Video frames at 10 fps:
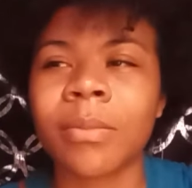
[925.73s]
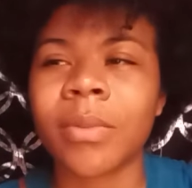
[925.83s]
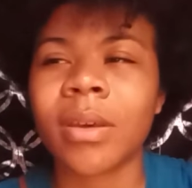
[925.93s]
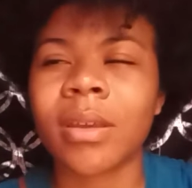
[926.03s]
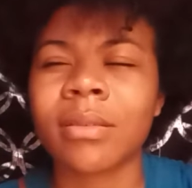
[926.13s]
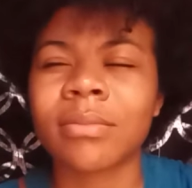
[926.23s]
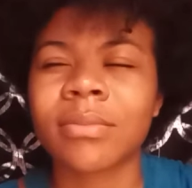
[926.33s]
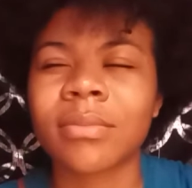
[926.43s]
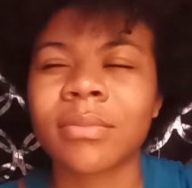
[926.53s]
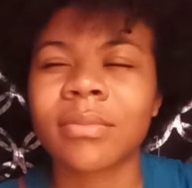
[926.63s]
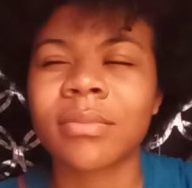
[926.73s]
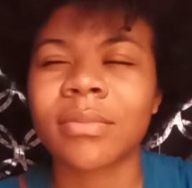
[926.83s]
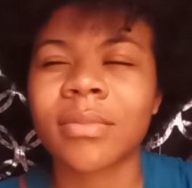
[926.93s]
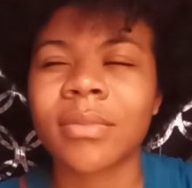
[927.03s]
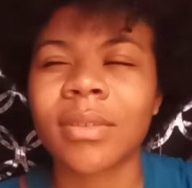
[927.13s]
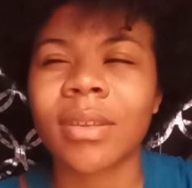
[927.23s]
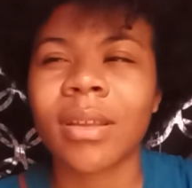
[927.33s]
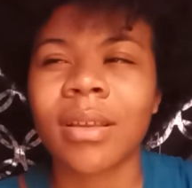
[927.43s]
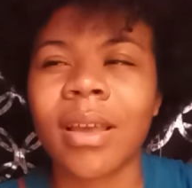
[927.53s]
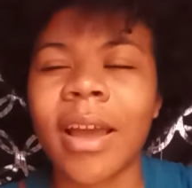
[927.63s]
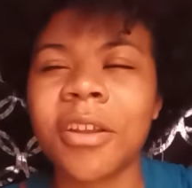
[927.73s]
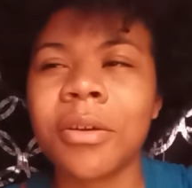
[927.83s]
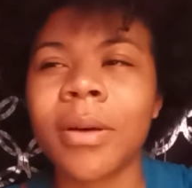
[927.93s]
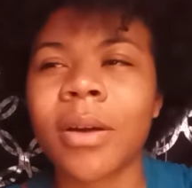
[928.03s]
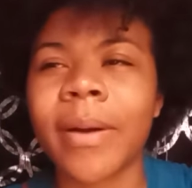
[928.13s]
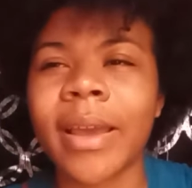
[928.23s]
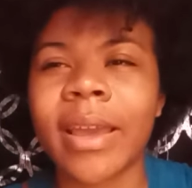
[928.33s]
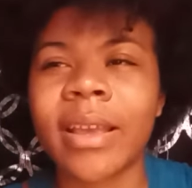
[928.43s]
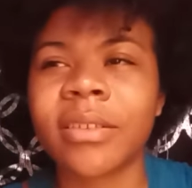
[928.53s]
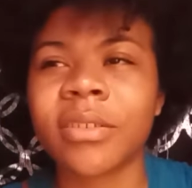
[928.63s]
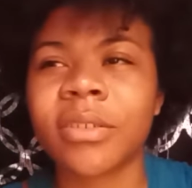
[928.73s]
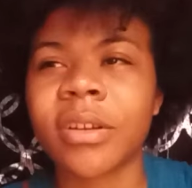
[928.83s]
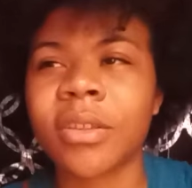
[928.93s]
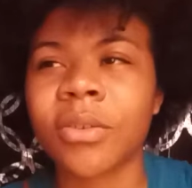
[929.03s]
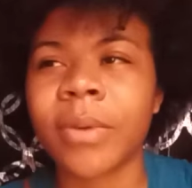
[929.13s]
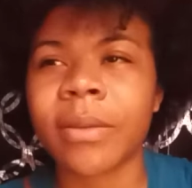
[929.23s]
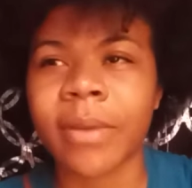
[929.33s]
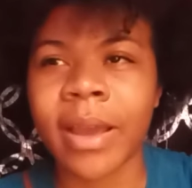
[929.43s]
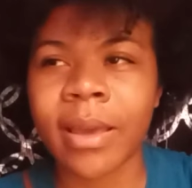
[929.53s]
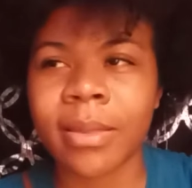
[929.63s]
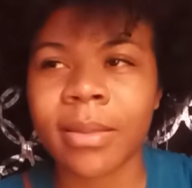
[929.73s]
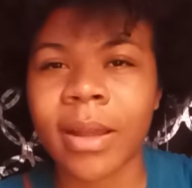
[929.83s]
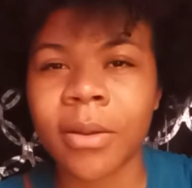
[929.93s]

But I know a quiet answer turneth away wrath.